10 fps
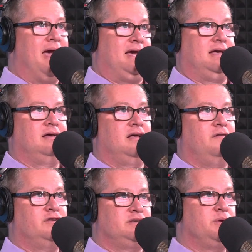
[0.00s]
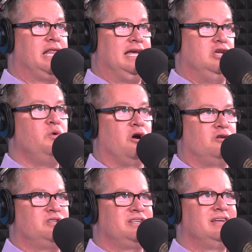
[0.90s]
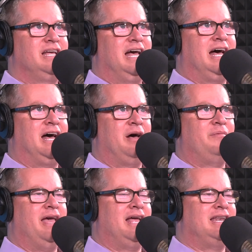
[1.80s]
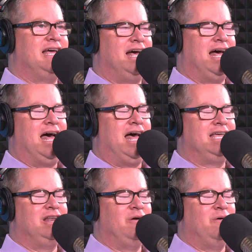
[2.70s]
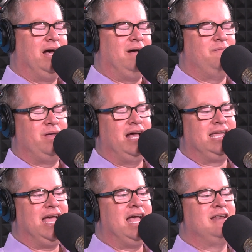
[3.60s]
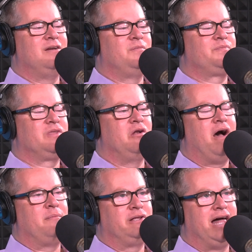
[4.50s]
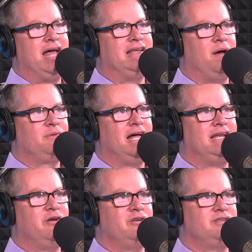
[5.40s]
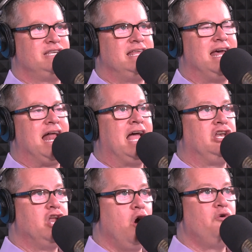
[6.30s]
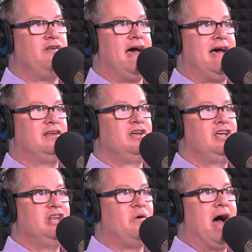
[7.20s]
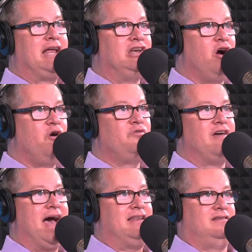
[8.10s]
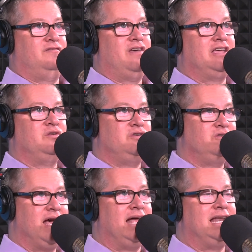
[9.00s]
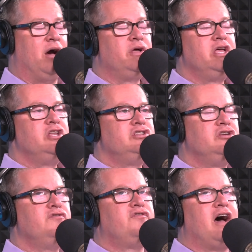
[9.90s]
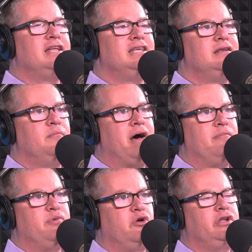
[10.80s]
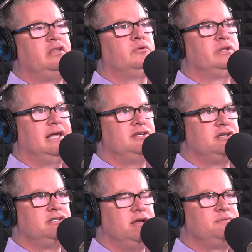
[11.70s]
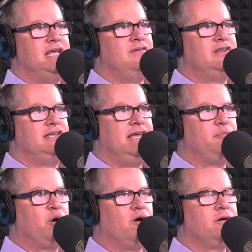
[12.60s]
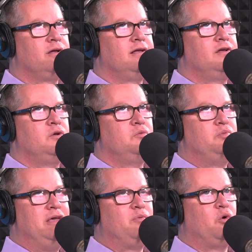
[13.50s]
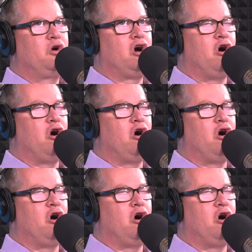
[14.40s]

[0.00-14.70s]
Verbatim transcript: you make what someone like you earns um, and uh, you know again you know i'm glad to, i'm glad to hear you say that i know that you know i know that that you do that now do you find that by building the relationships even deeper people